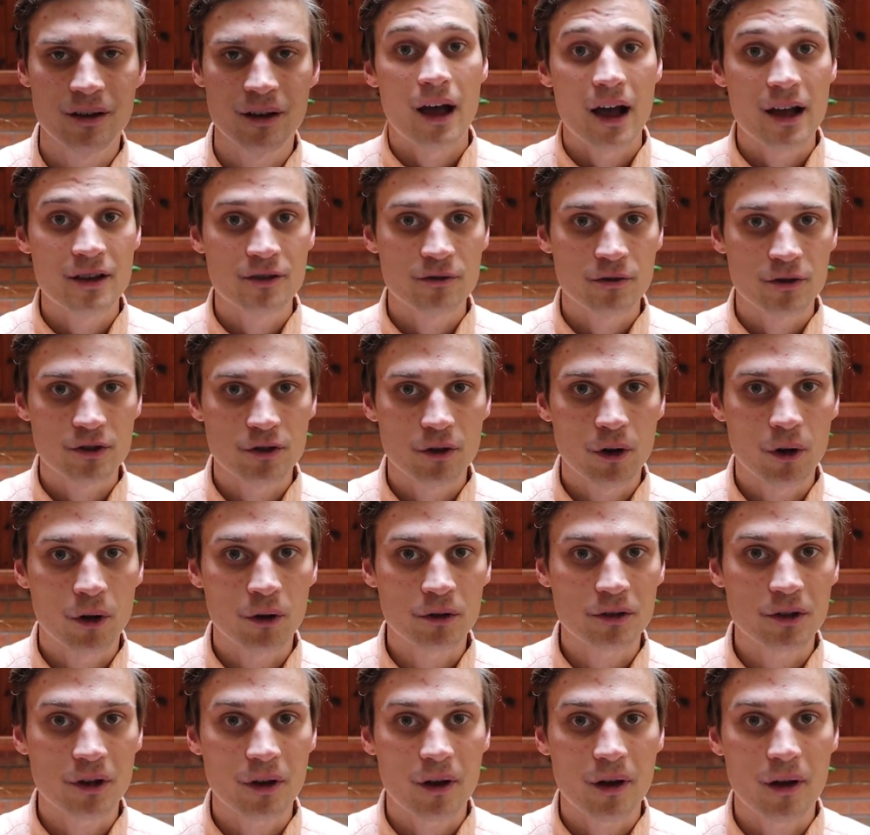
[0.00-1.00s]
As a
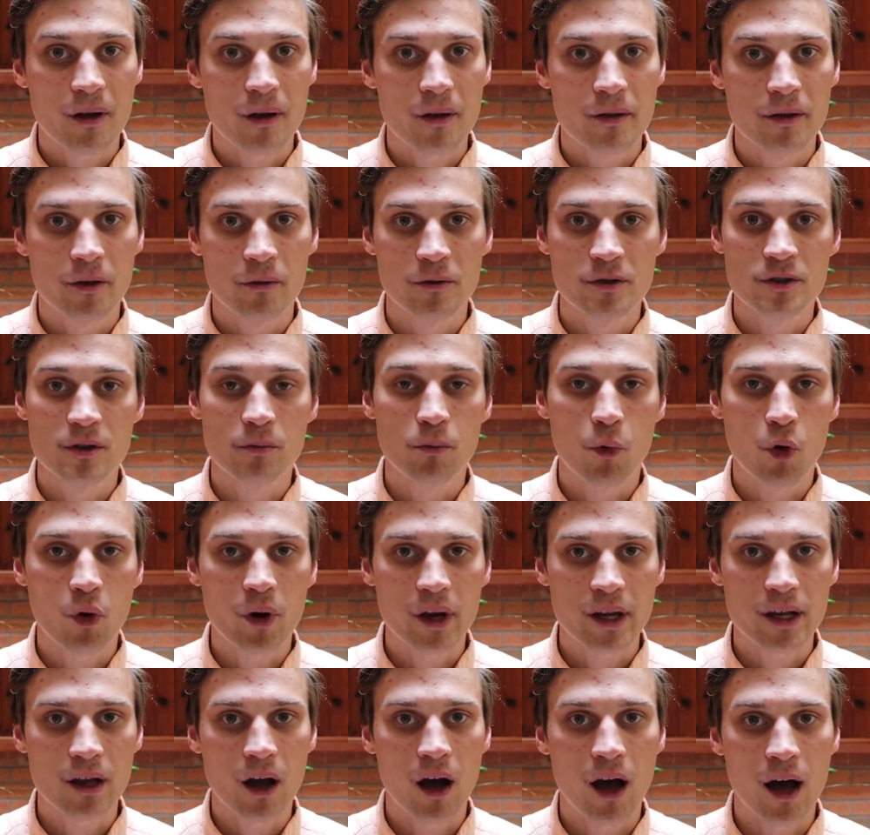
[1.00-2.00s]
result, there was a
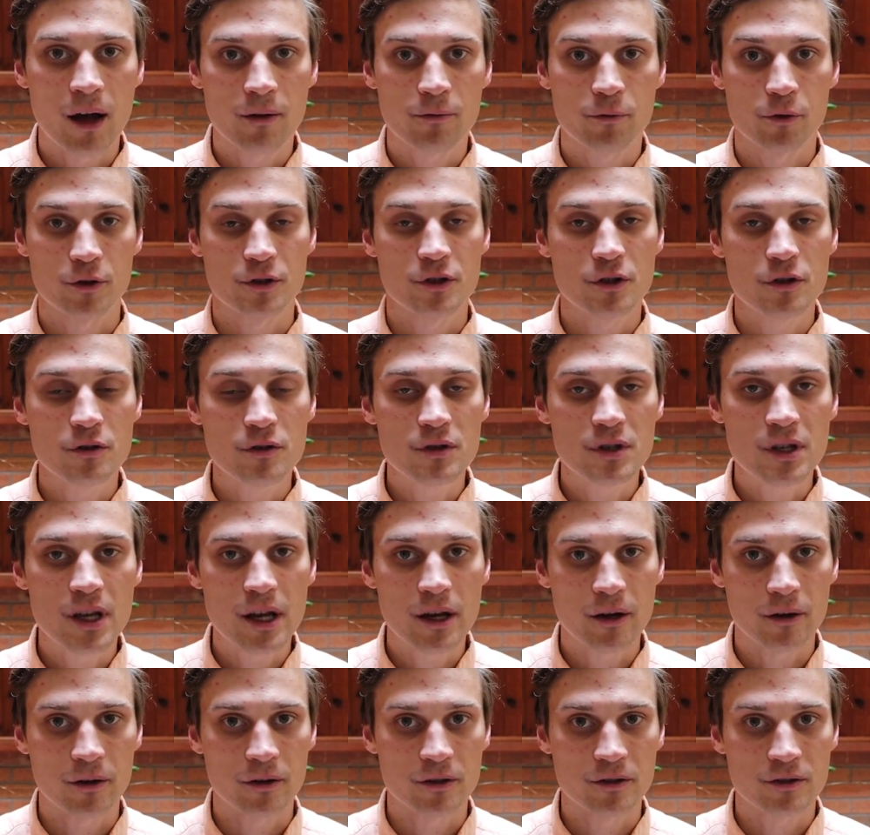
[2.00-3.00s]
boycott for 2
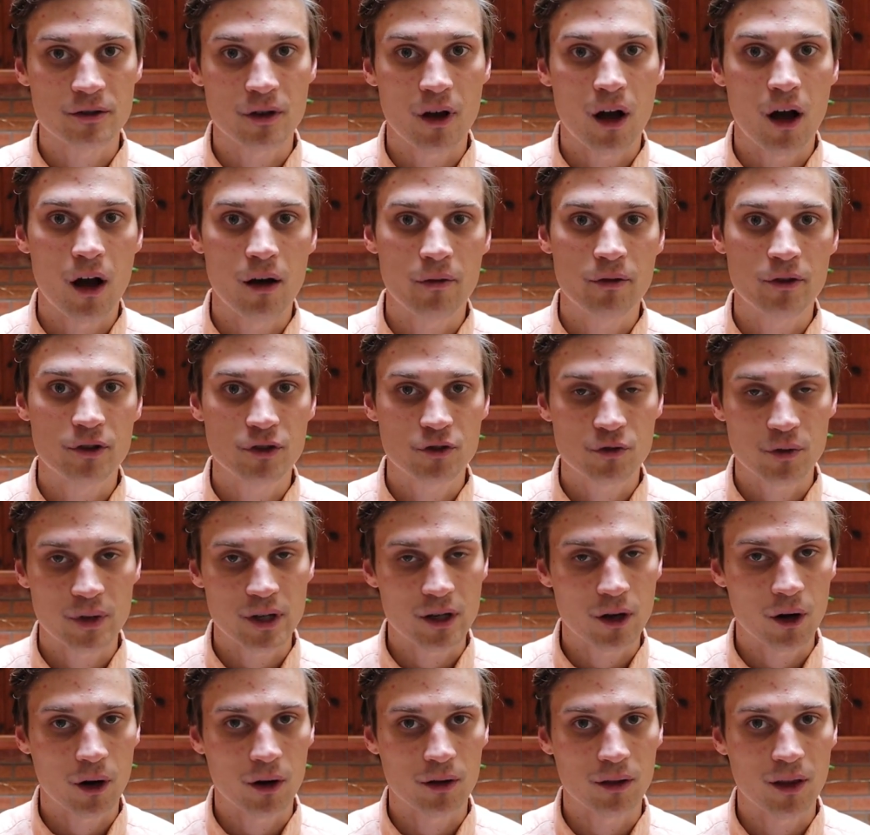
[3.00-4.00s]
years of the
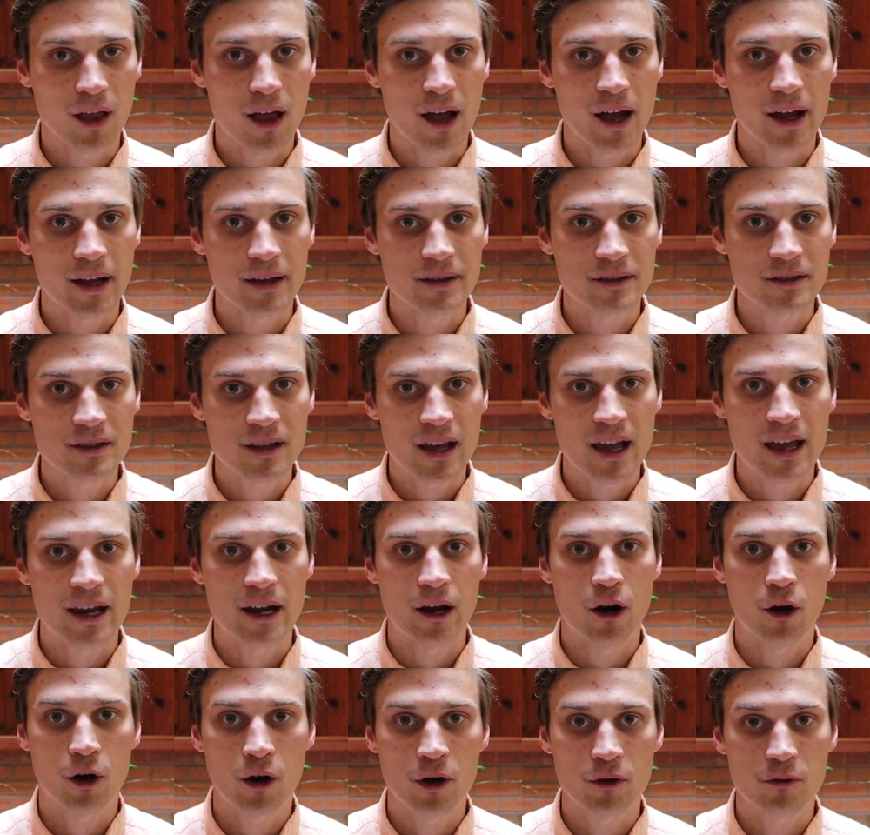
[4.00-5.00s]
streetcar lines, and
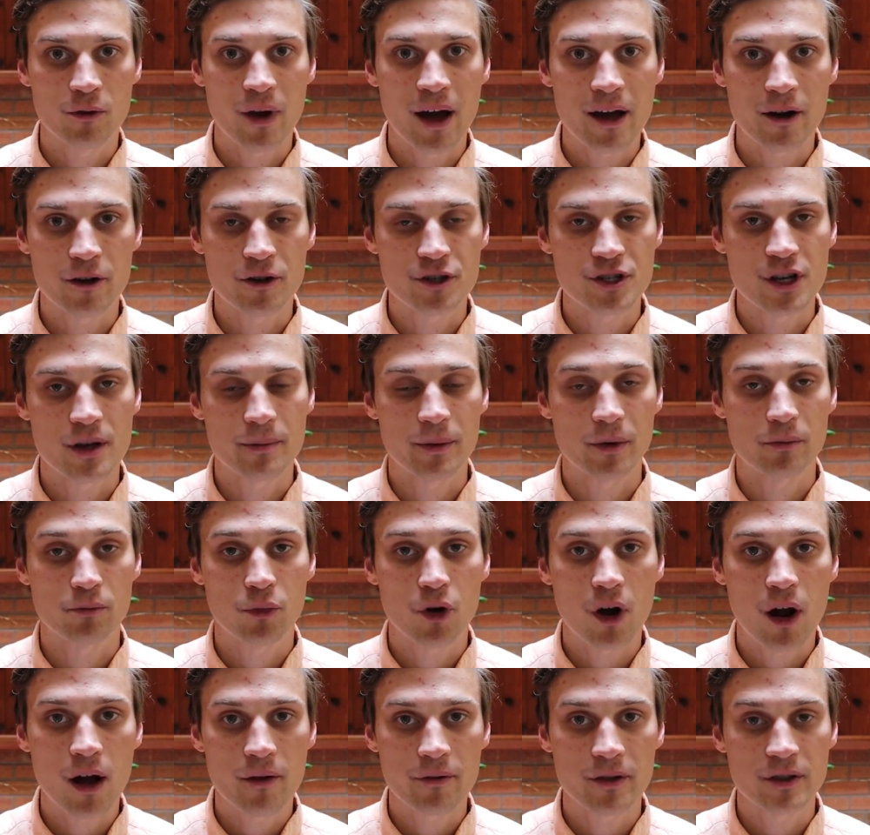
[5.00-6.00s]
it hurt ridership and
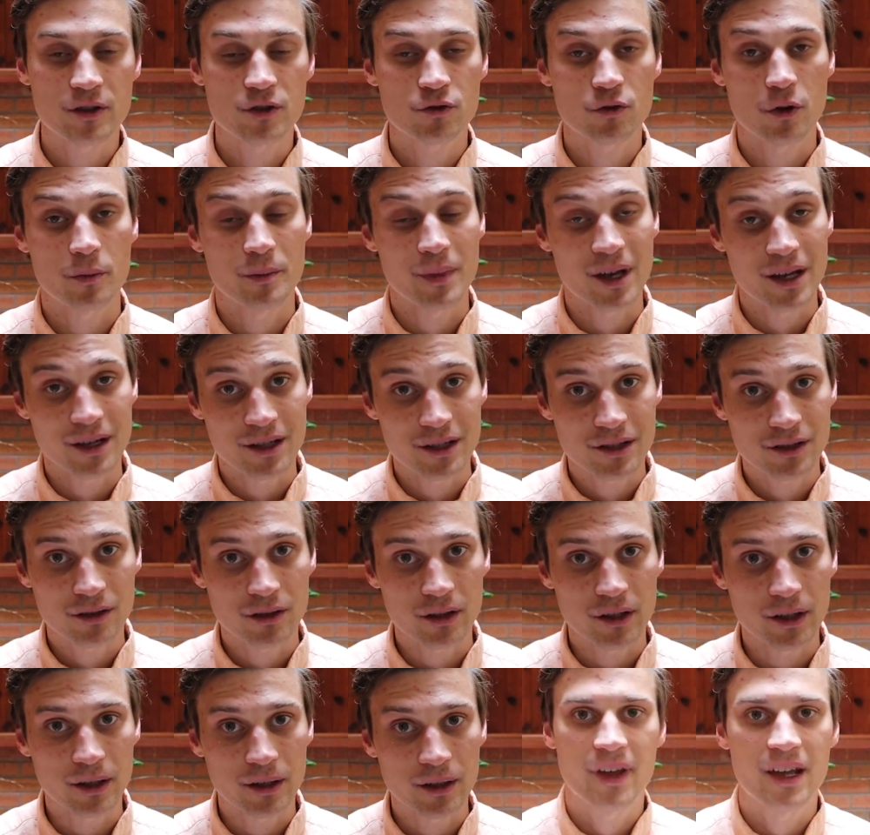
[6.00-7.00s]
profits
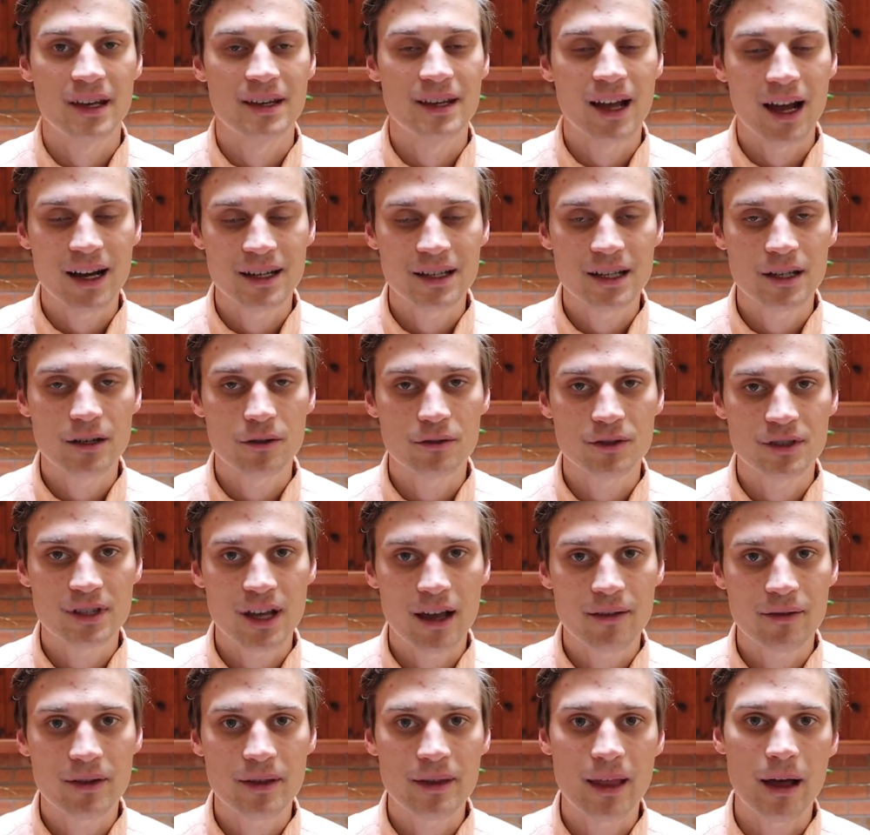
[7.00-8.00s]
tremendously. In
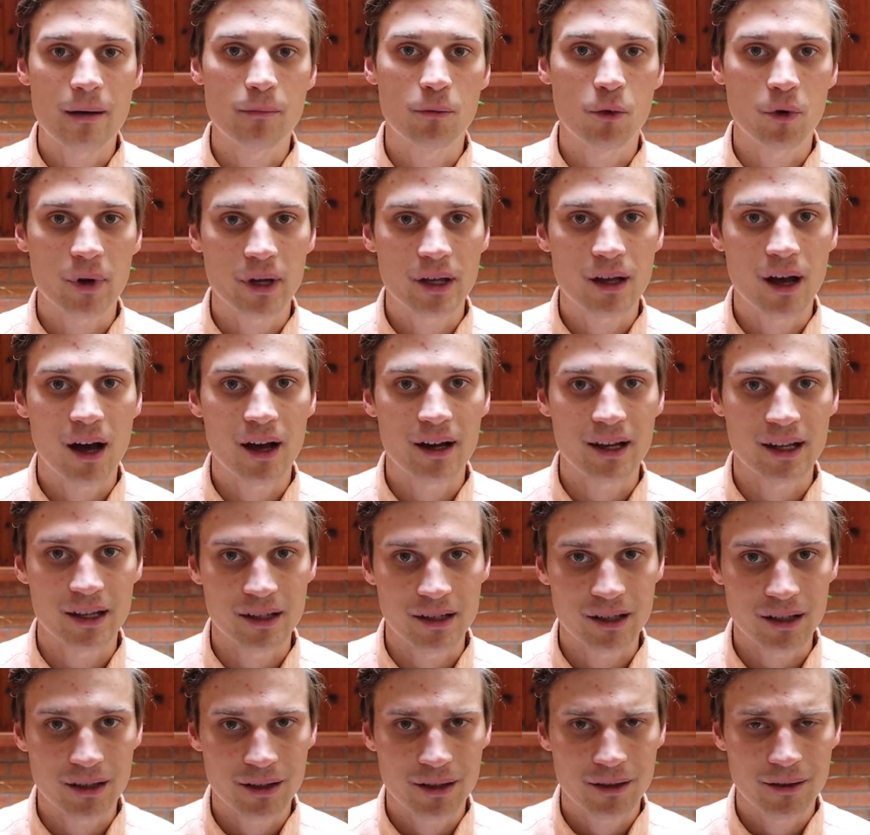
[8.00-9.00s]
1907, that boycott
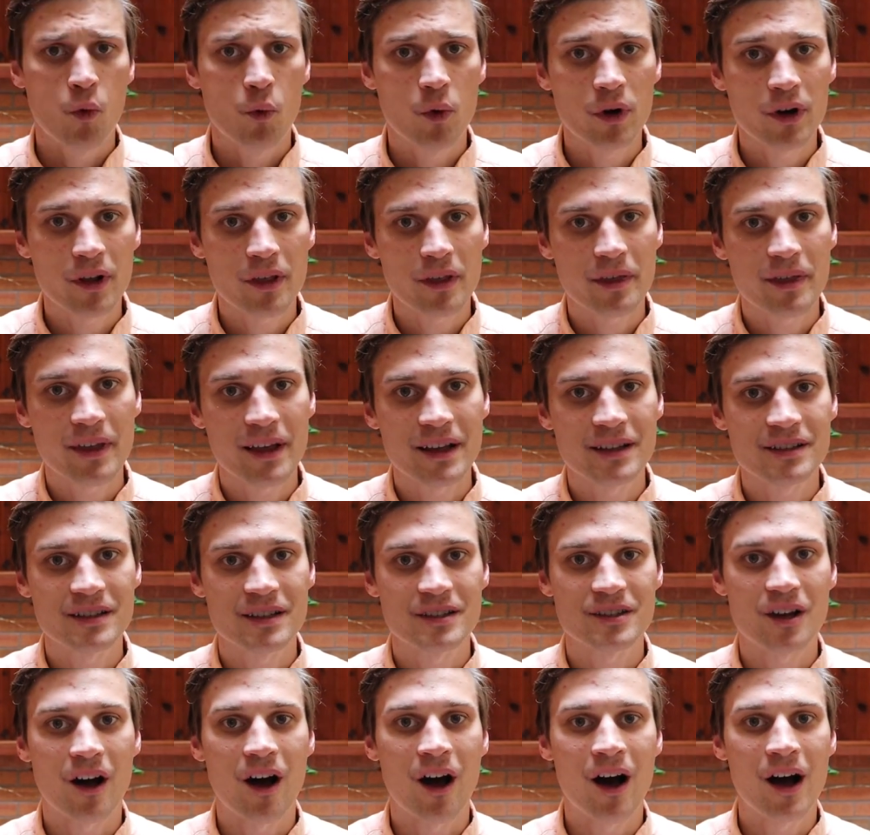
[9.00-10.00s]
ended. One of the things
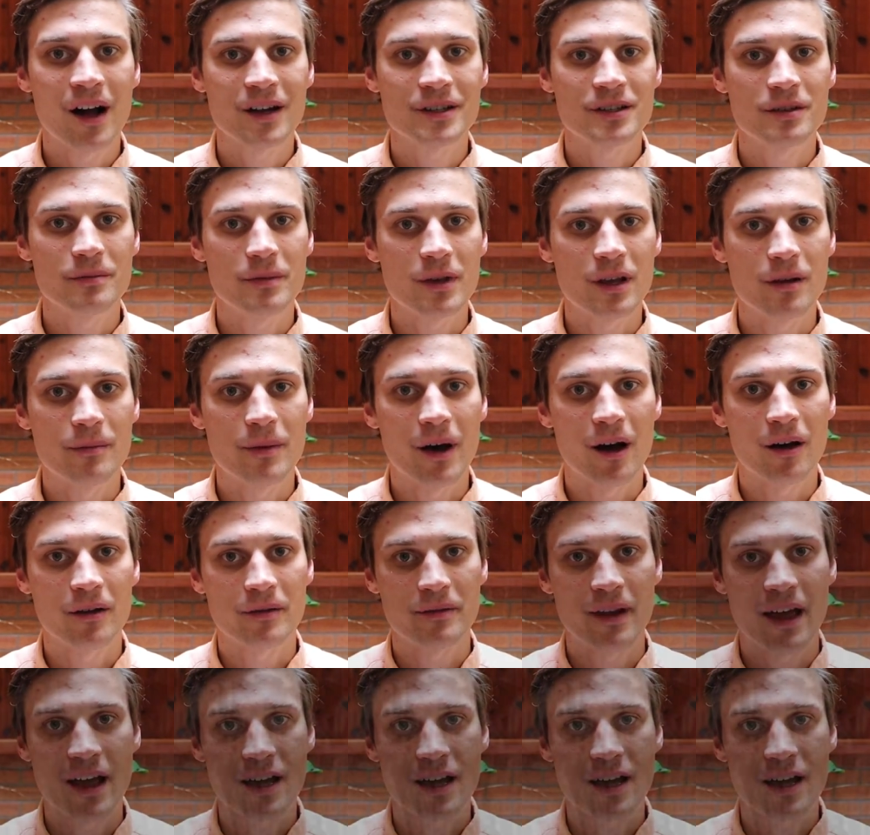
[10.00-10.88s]
that's odd to me about